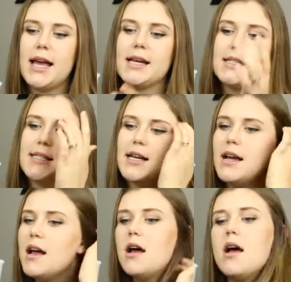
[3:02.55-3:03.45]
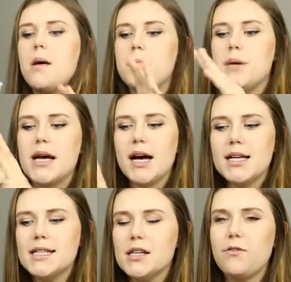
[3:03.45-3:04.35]
And
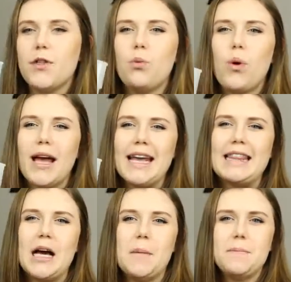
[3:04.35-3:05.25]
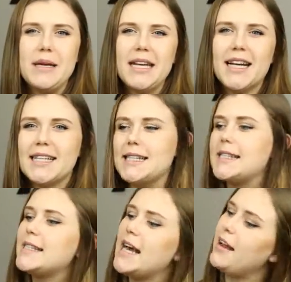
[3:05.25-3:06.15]
because of the way the Ameda is
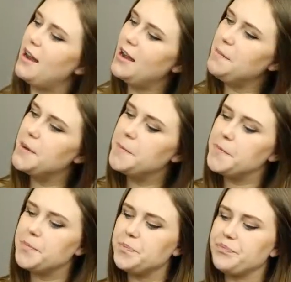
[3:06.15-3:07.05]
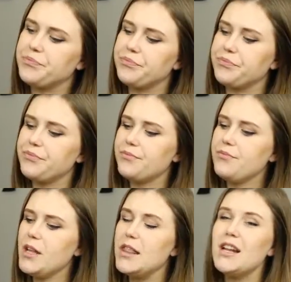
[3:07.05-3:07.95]
set up,
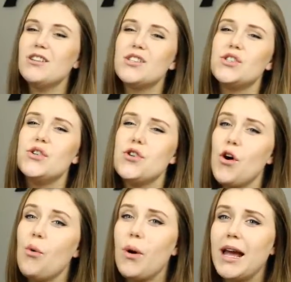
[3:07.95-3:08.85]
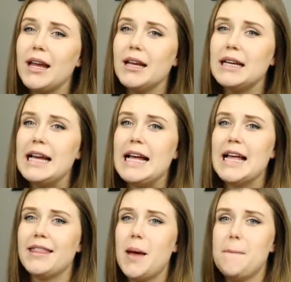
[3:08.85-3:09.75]
there is no way
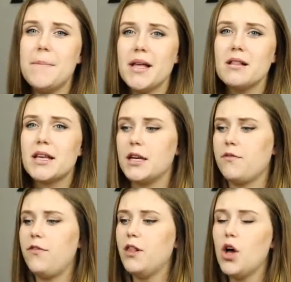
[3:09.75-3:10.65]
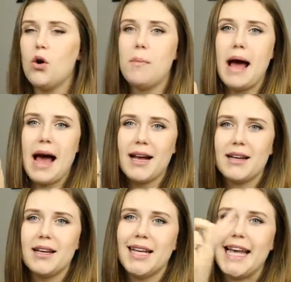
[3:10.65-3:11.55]
that milk can flow
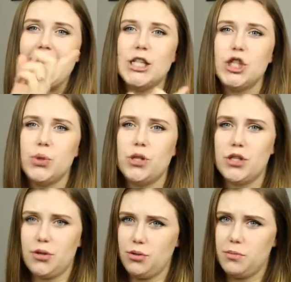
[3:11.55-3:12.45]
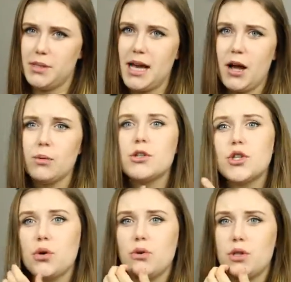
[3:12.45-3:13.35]
back into the tubes. I will
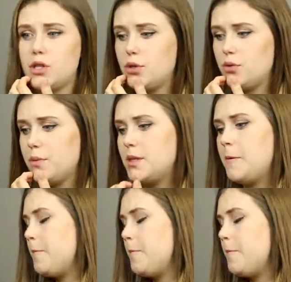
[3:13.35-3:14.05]
show you the tubes.